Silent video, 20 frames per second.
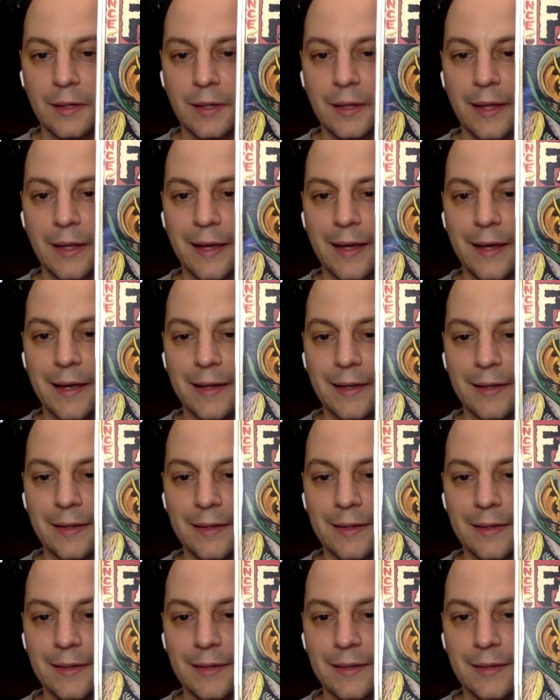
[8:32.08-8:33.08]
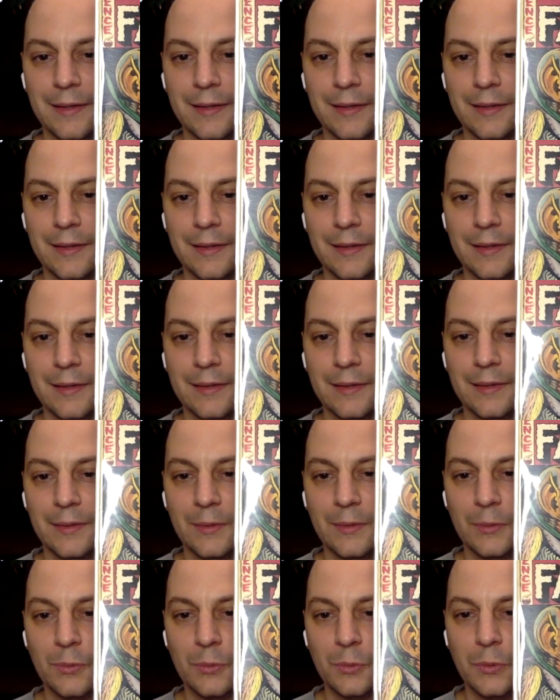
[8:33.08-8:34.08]
Look at that.
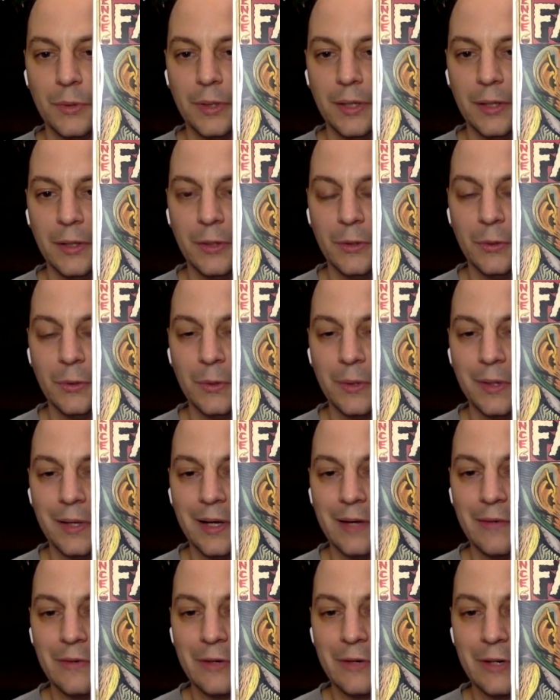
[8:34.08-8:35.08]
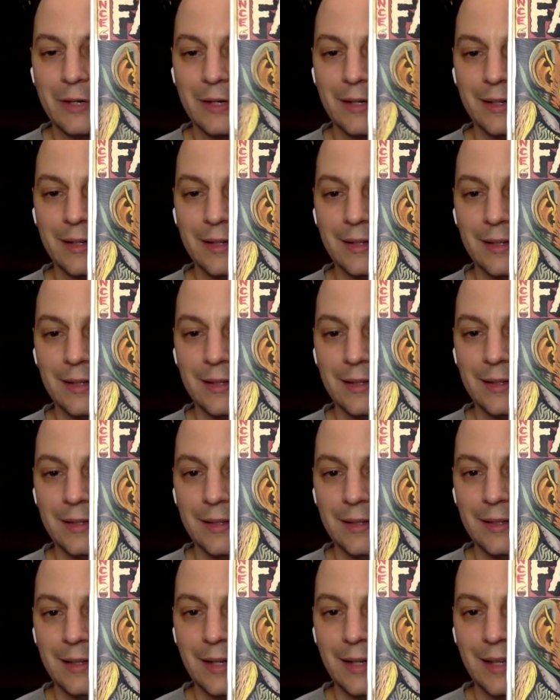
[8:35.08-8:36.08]
Really cool cover.
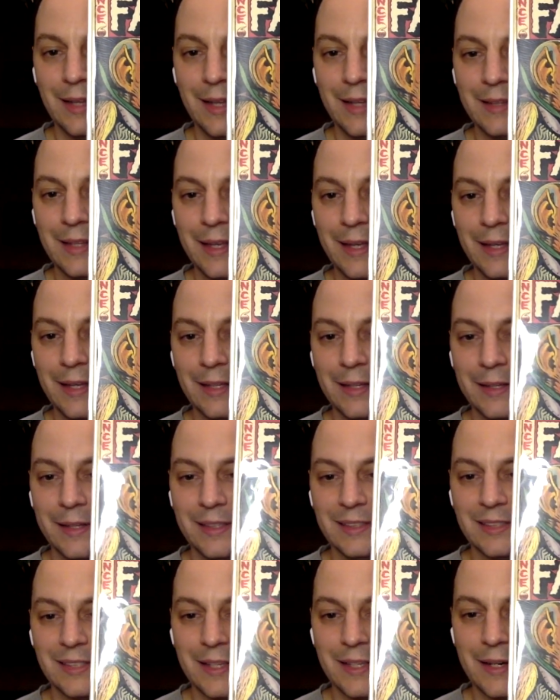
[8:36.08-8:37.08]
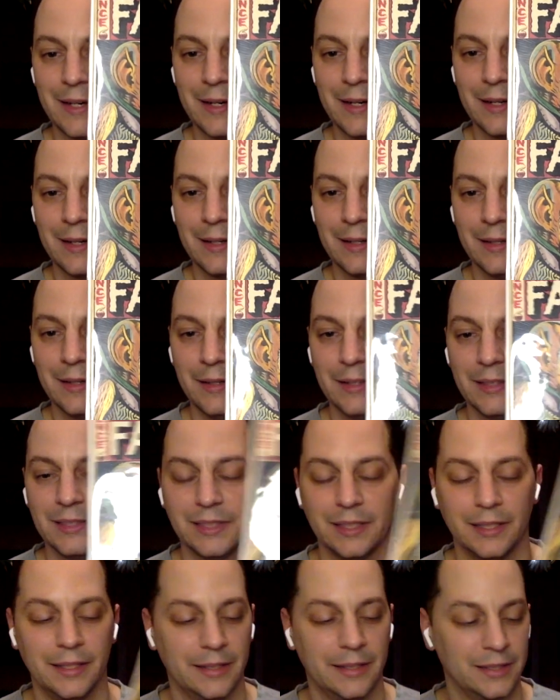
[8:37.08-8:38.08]
I like the aliens there.
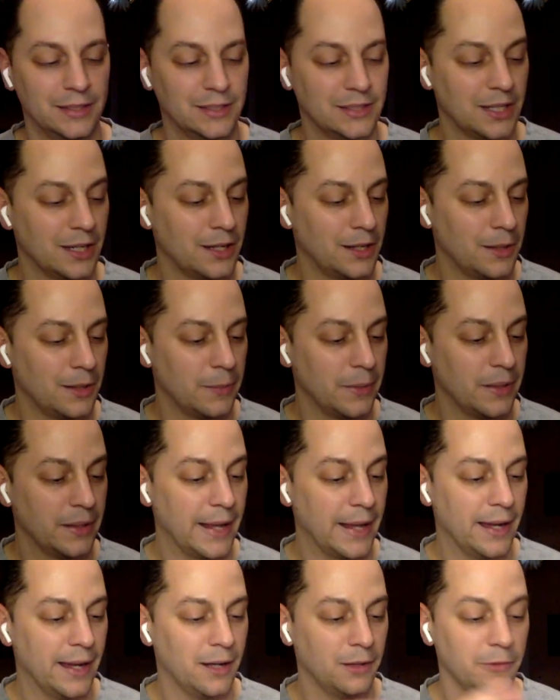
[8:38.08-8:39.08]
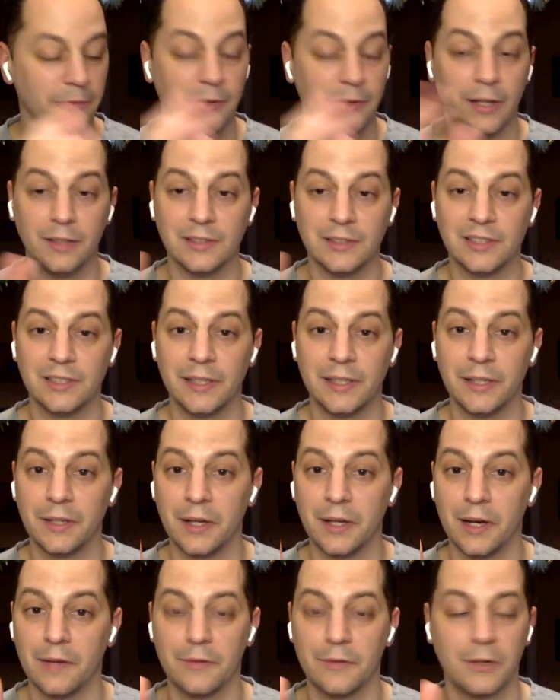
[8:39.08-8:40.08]
This is an Al
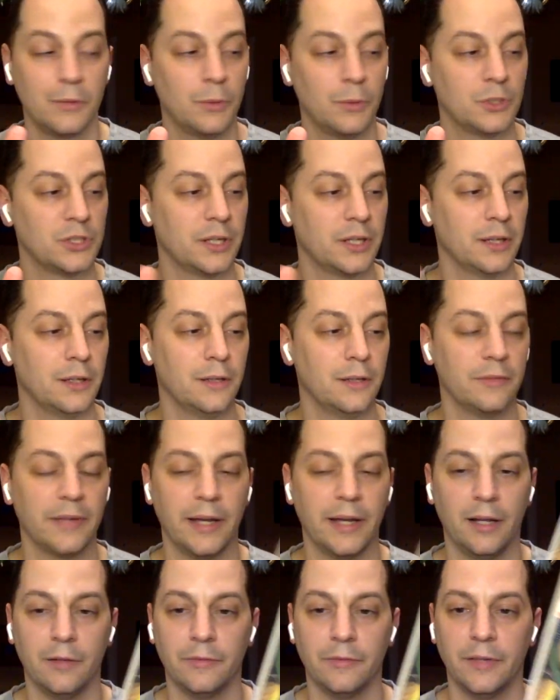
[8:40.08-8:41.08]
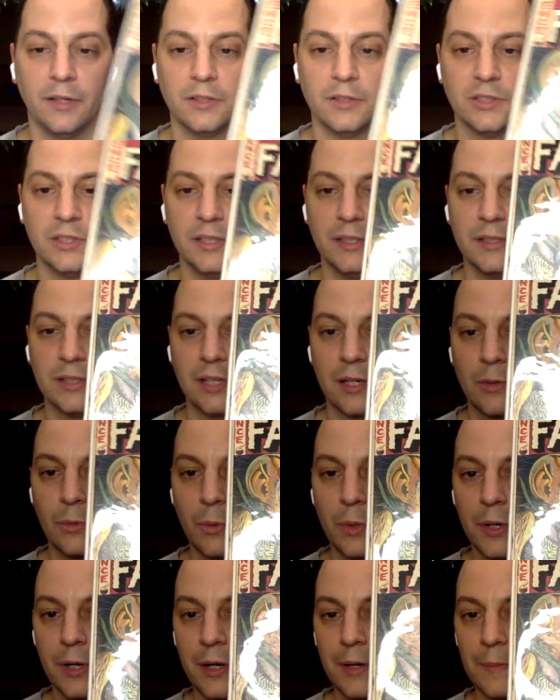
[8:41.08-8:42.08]
Feldstein cover, which I love Al Feldstein's
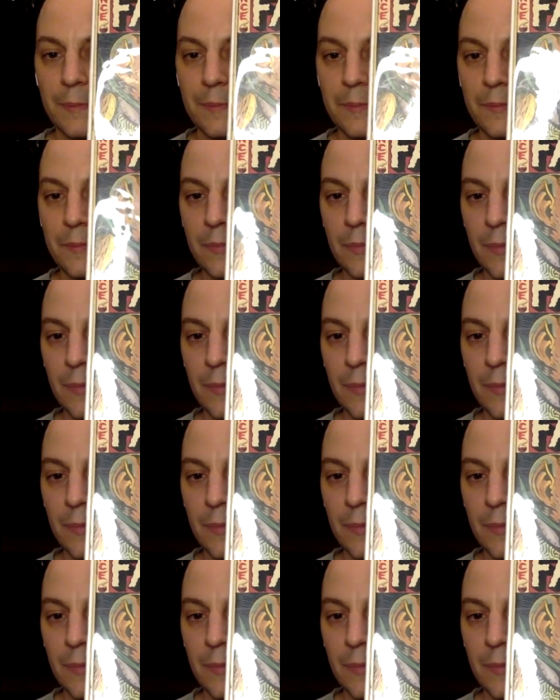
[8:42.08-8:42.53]
artwork.